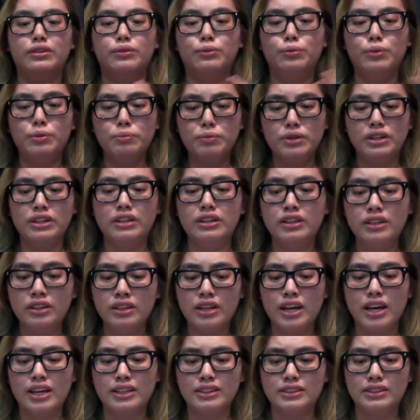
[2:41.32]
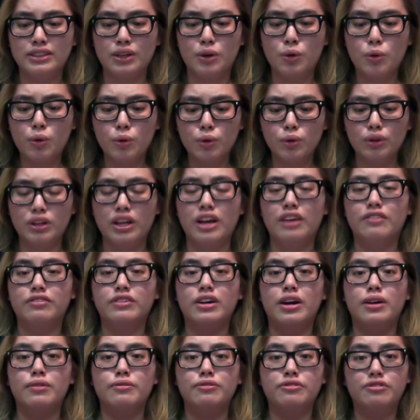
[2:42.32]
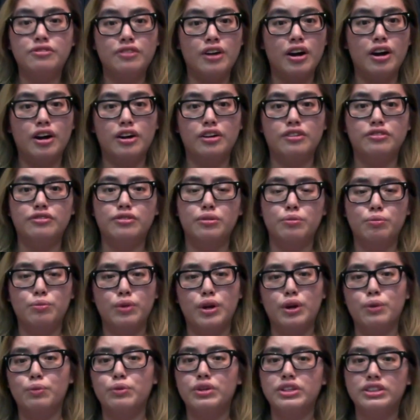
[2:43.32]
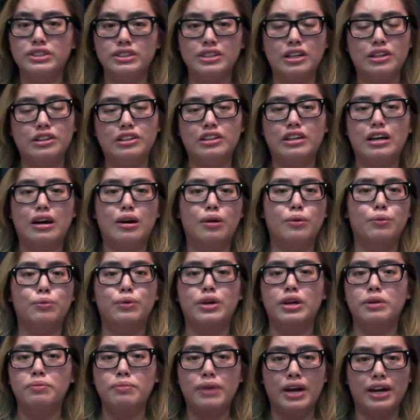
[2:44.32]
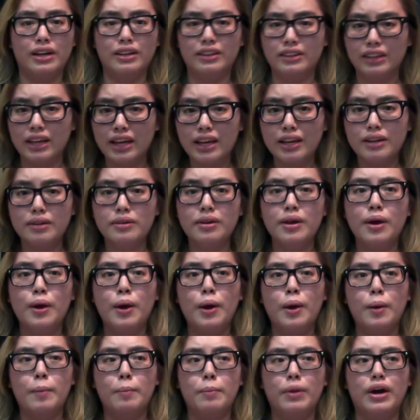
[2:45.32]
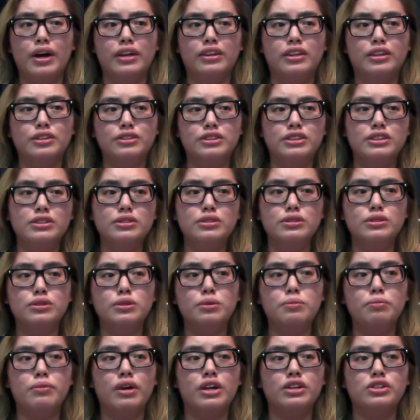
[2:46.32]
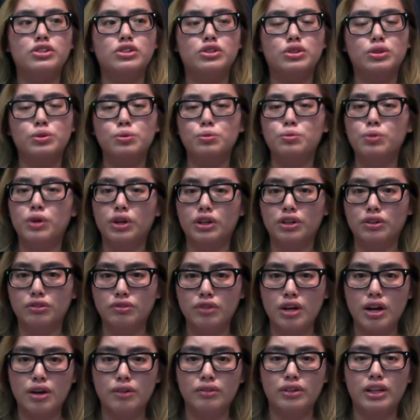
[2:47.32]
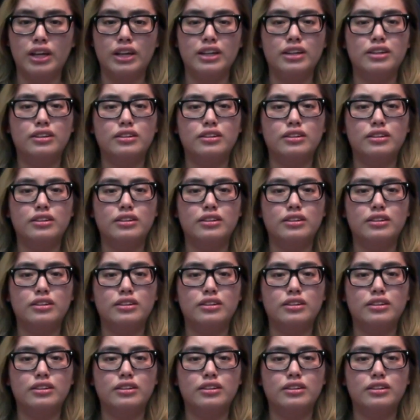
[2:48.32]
Women as a whole have come far from where we started out way back then, but there's still so much to work around.